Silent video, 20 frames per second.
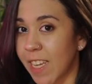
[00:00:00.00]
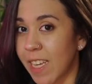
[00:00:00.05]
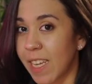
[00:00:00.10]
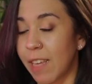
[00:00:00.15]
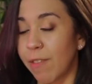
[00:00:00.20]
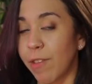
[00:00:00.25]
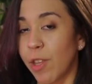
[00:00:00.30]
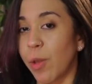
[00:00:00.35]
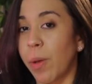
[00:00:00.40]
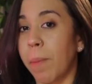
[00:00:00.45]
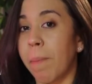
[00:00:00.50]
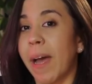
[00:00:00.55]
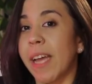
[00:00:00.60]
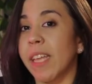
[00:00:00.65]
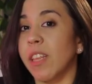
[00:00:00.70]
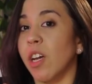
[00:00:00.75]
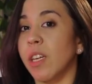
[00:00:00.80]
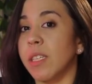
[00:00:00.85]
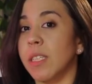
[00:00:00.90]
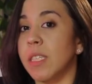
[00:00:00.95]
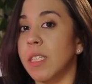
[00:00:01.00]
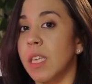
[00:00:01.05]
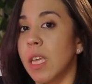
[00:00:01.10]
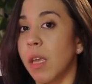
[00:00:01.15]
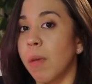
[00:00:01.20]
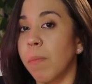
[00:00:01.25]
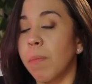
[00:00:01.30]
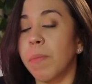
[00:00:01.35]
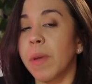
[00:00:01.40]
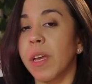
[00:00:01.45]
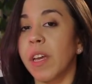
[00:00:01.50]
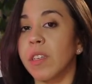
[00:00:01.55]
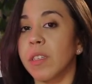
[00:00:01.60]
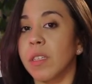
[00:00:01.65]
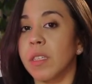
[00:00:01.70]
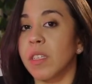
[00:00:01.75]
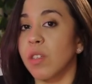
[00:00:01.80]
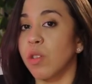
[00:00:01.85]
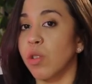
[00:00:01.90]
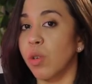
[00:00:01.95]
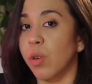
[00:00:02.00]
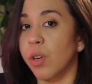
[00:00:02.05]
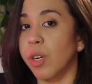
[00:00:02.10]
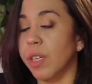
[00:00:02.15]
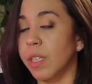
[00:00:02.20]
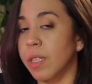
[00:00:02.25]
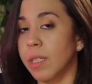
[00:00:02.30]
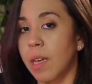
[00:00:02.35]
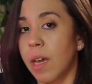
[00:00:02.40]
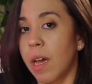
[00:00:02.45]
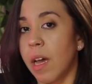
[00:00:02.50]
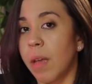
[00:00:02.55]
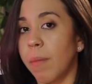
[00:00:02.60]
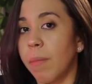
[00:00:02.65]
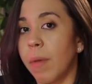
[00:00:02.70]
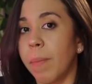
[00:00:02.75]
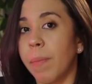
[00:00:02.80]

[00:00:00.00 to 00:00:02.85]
even though it might not seem because it's a shorter time,